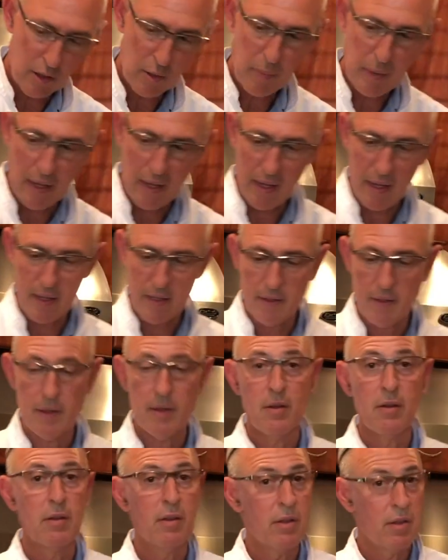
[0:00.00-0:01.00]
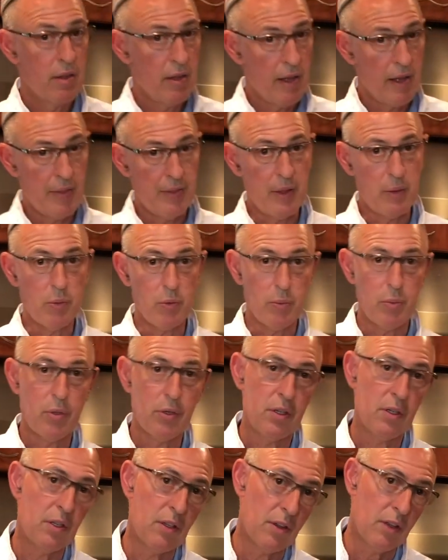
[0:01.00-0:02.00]
the pan, and then we'll put it
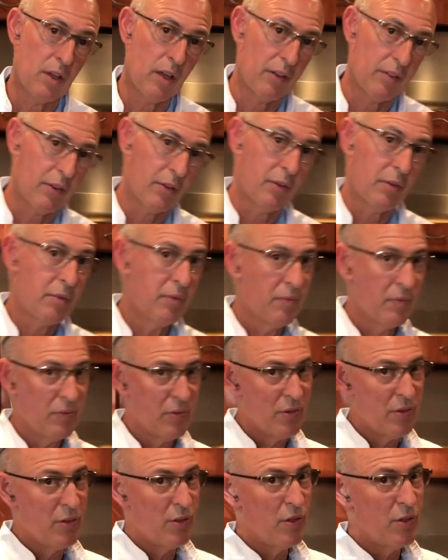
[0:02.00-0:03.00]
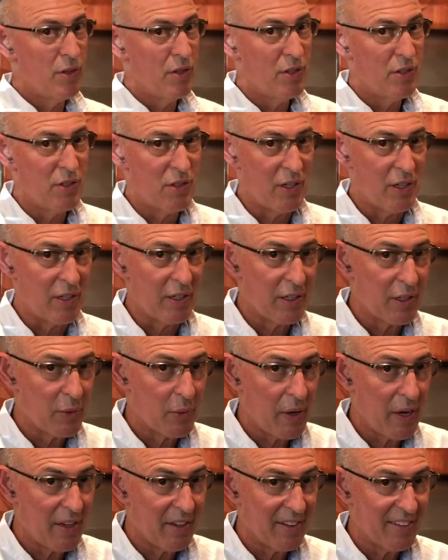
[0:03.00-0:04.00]
in the oven. See you in a little
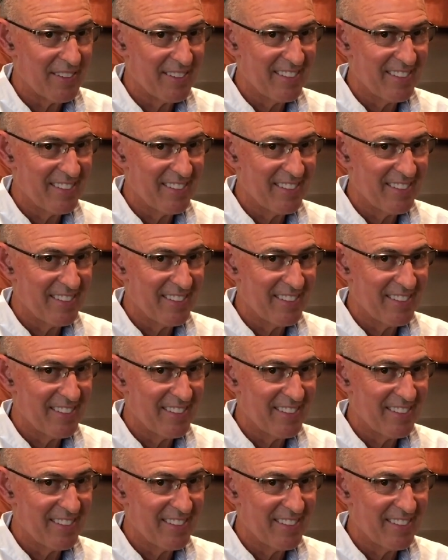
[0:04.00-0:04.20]
while.